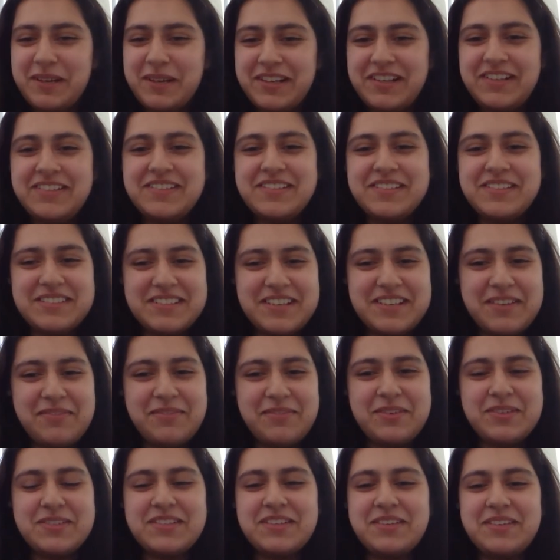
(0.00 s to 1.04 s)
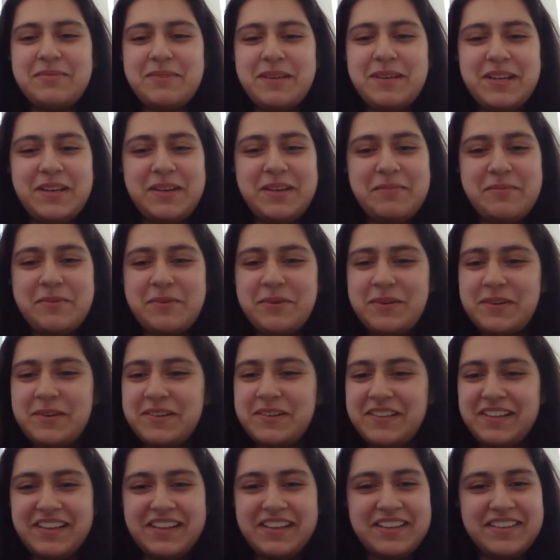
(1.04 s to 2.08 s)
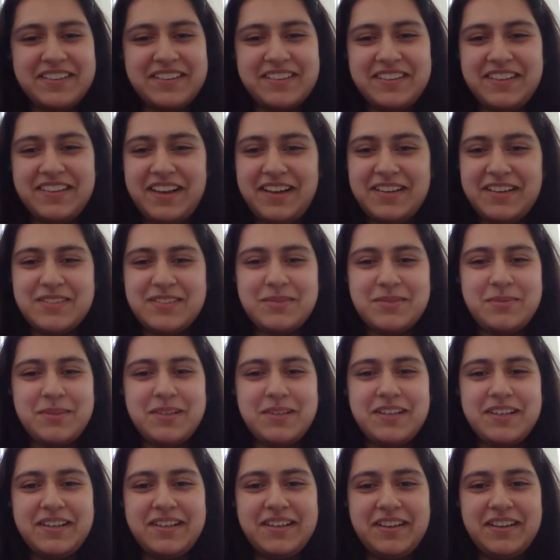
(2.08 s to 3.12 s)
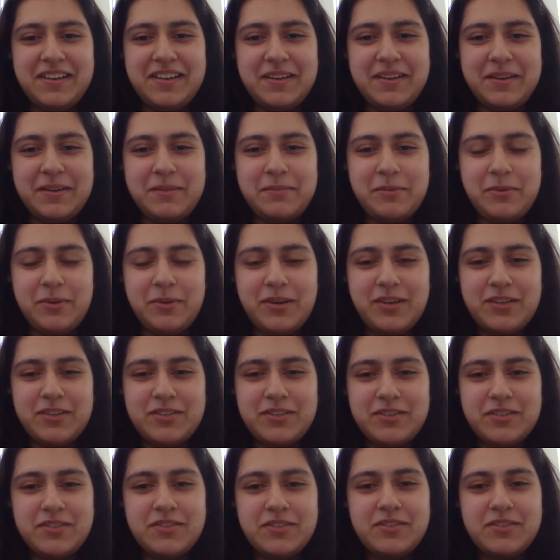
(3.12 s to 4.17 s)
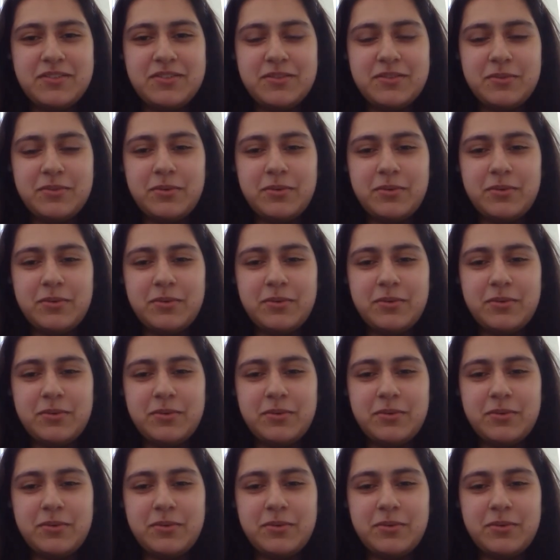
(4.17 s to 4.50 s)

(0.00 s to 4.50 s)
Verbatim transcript: waiting to see if there's going to be any more like last minute um, questions